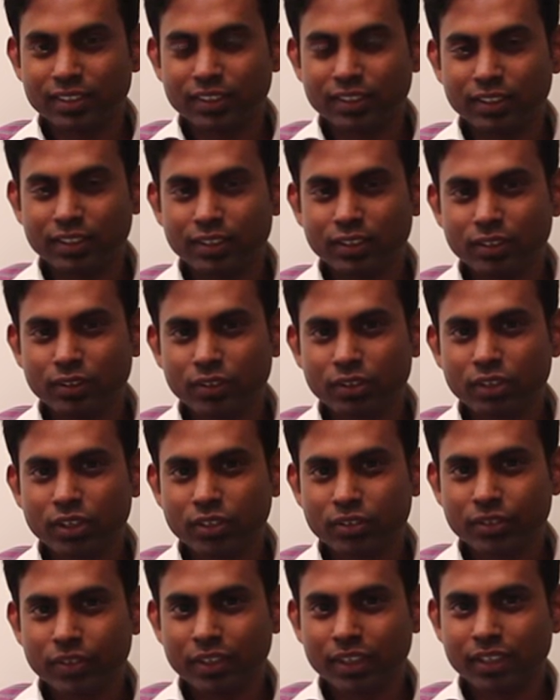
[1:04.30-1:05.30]
Uh, no,
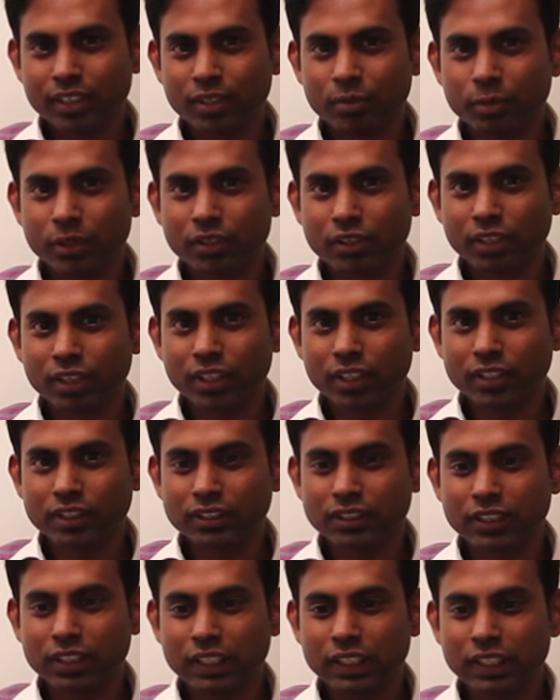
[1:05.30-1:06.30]
not really,
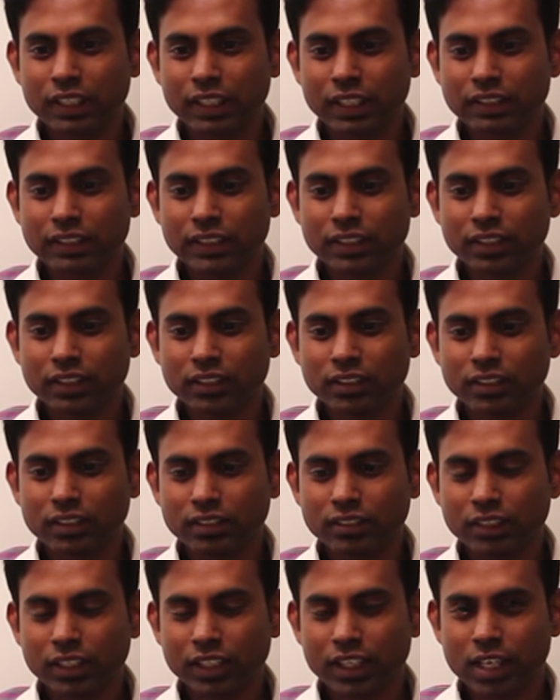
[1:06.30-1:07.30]
because uh, I think
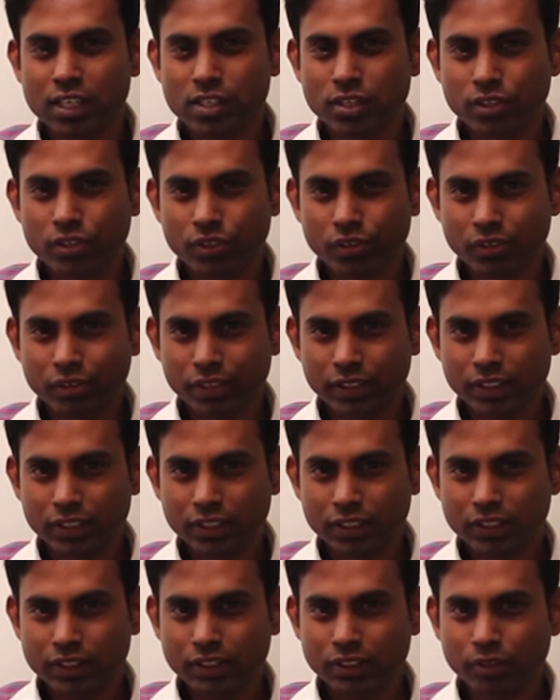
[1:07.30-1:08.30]
the culture
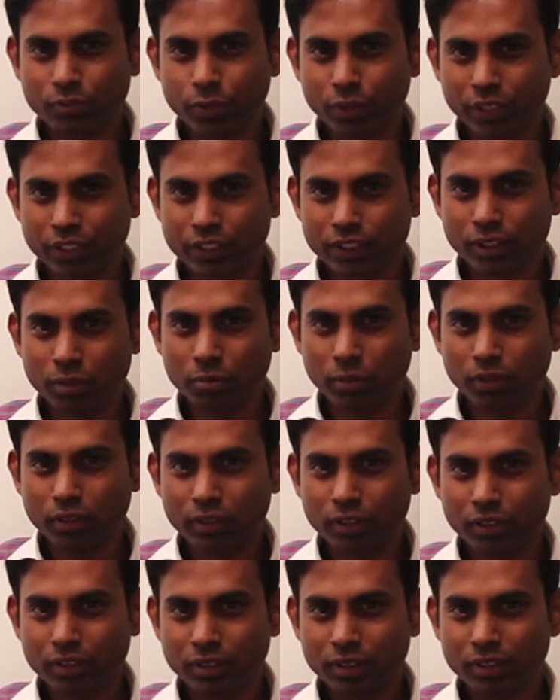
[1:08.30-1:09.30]
is very
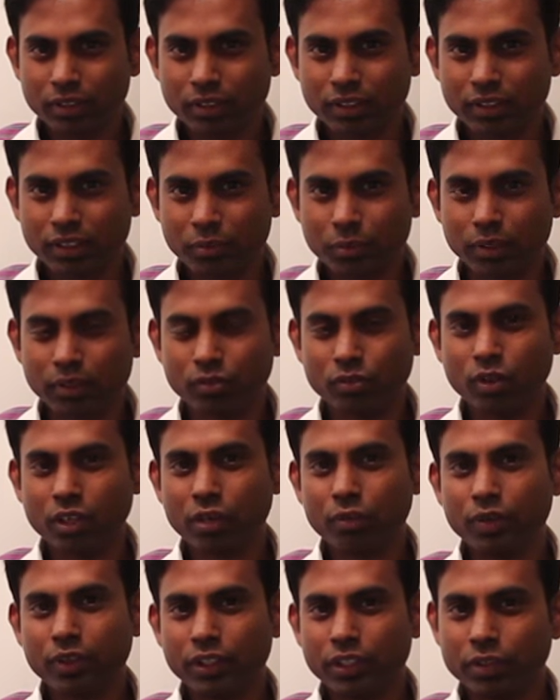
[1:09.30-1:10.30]
similar. I mean,
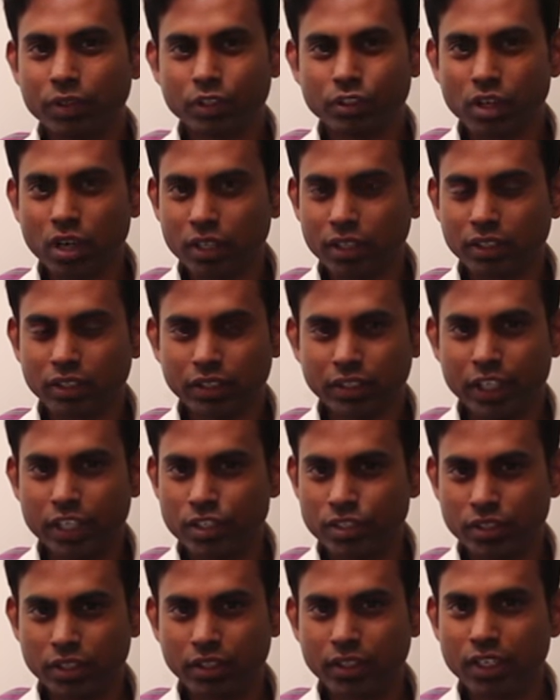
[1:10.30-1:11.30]
whatever they were talking
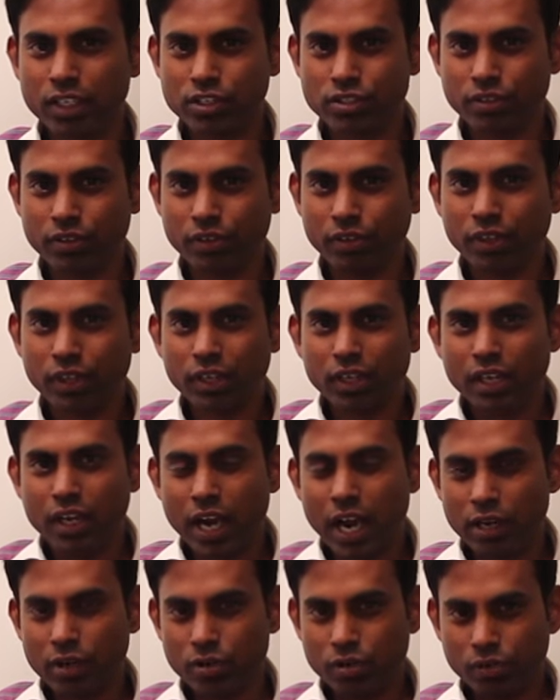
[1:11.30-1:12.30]
Asian culture,
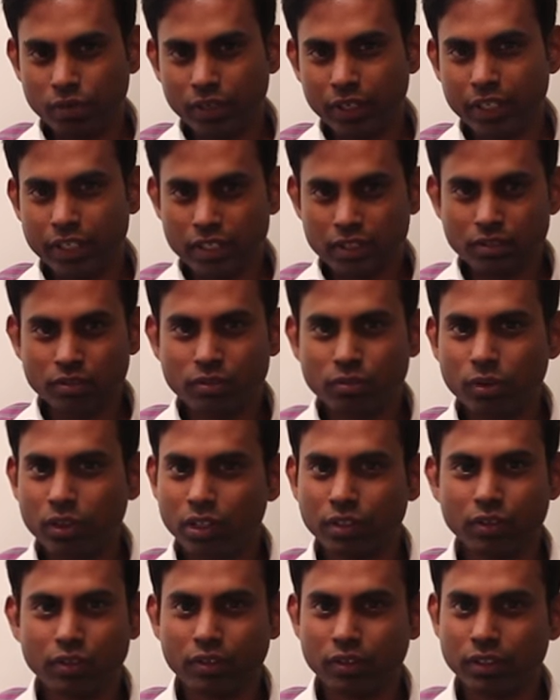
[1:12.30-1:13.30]
I could relate
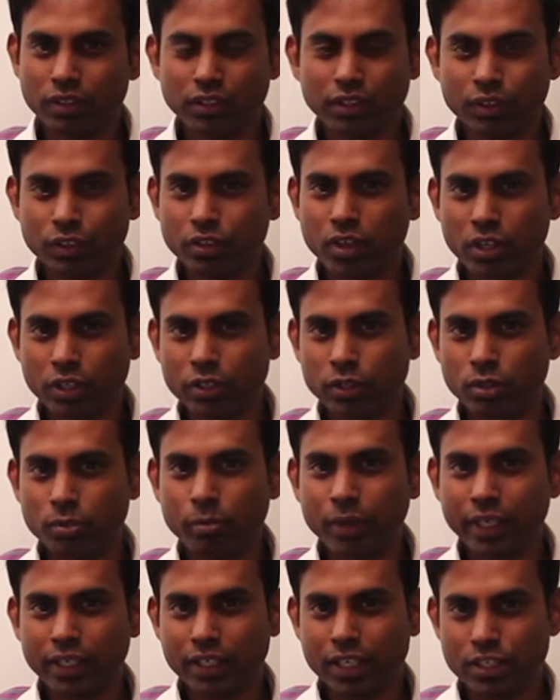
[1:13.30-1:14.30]
whatever they're talking to
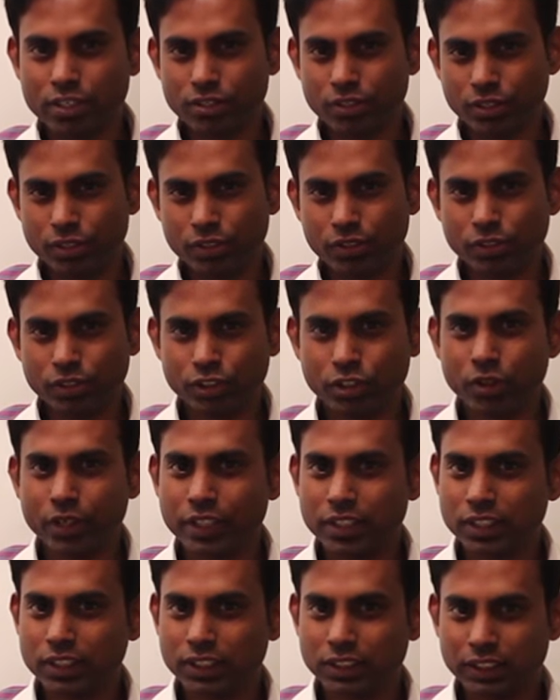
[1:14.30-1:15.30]
my culture too. So
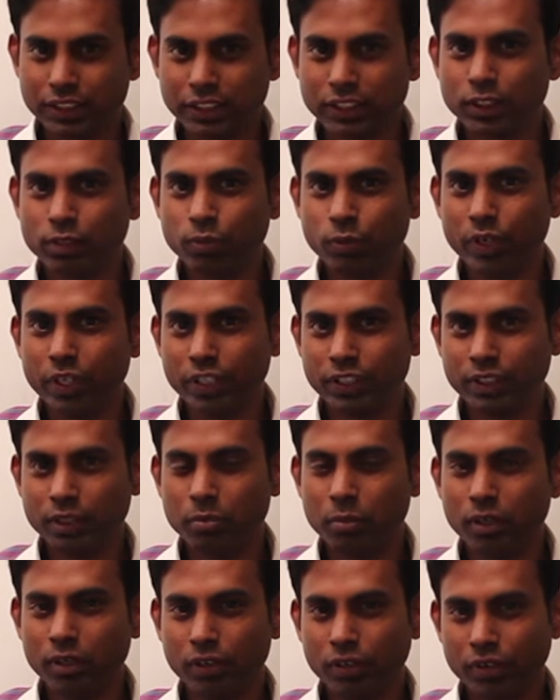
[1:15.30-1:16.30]
it's it's very
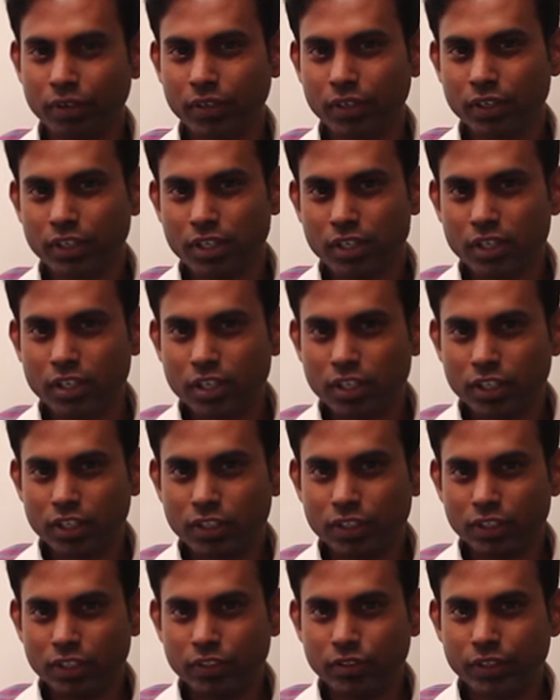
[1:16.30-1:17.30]
similar
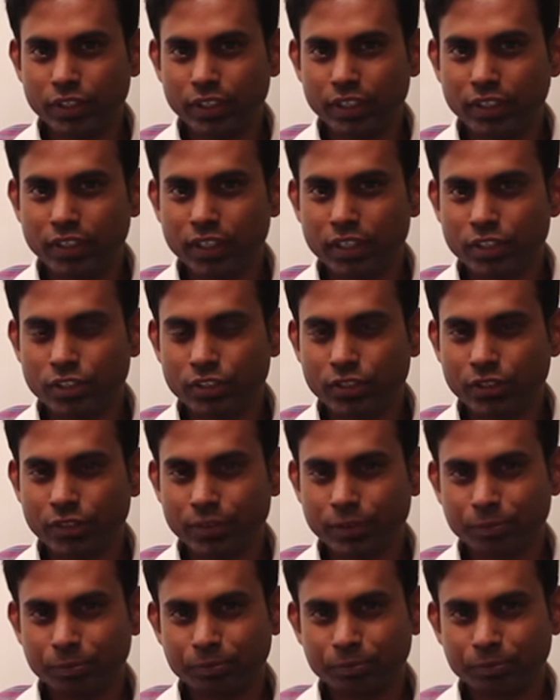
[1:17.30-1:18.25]
to Indian culture.